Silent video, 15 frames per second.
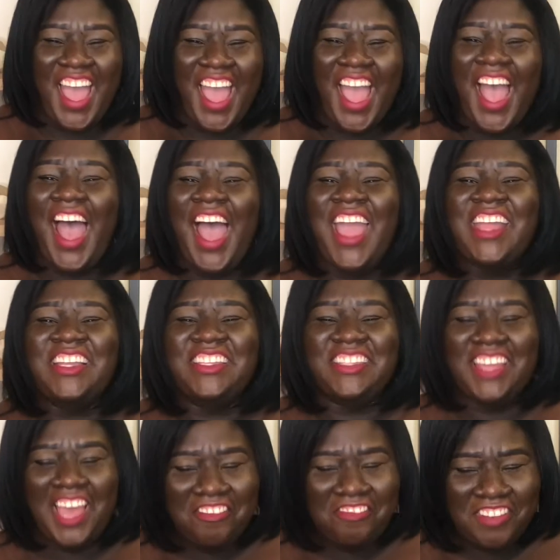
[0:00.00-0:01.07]
I
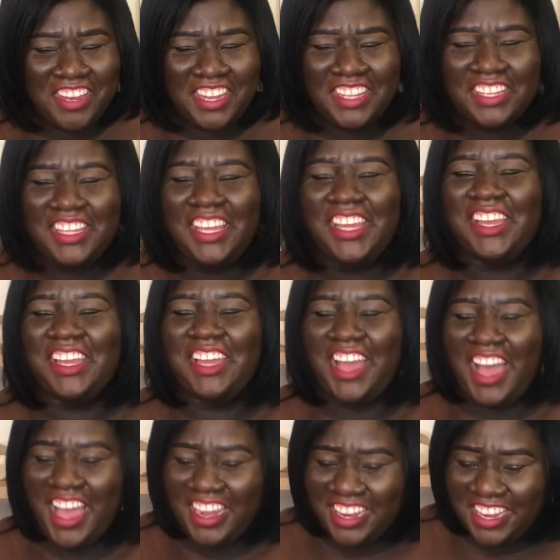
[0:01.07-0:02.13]
definitely
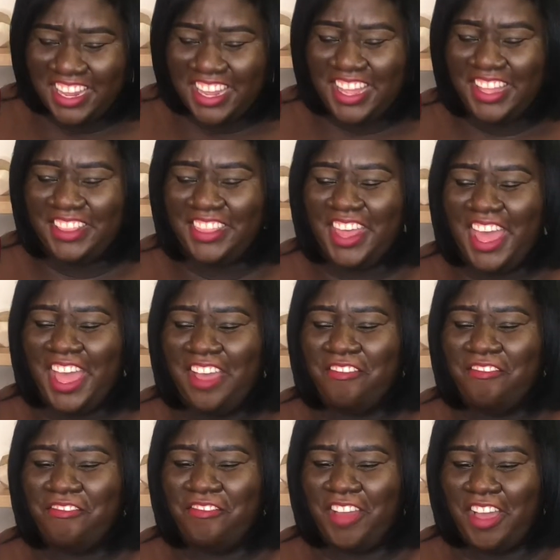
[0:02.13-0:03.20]
got it in
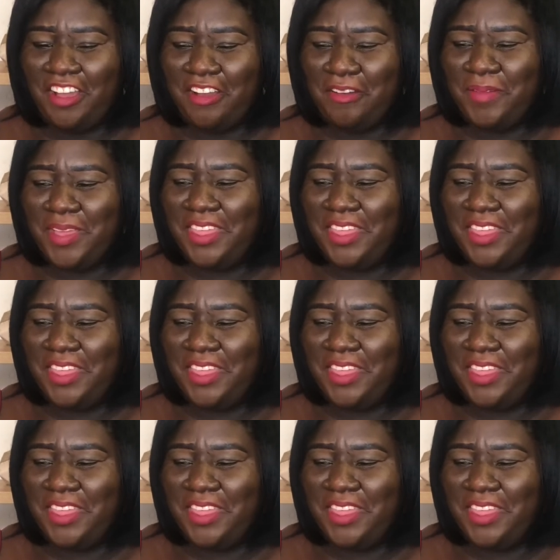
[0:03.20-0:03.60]
that um,